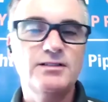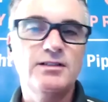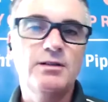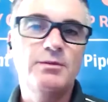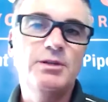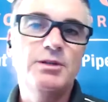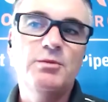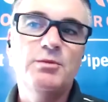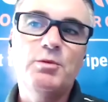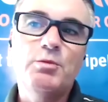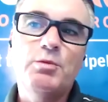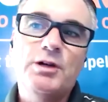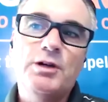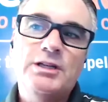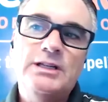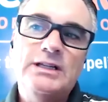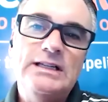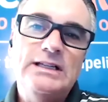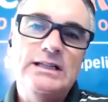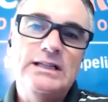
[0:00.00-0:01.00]
I mean, number one,
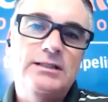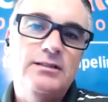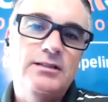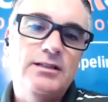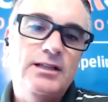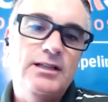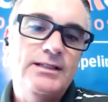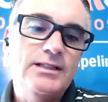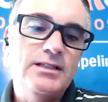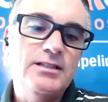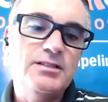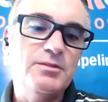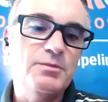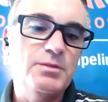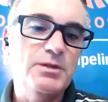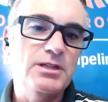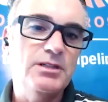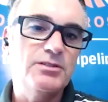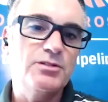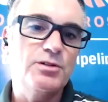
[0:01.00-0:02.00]
it, it needs to
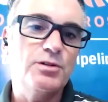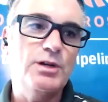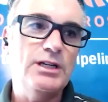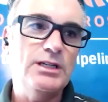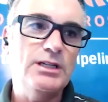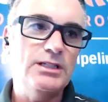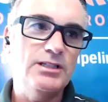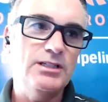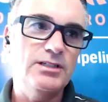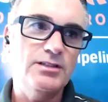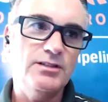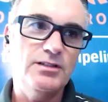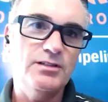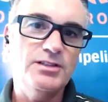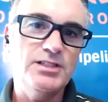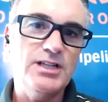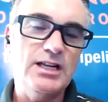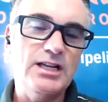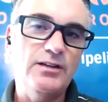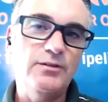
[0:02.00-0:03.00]
be integrated into their
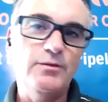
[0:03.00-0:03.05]
daily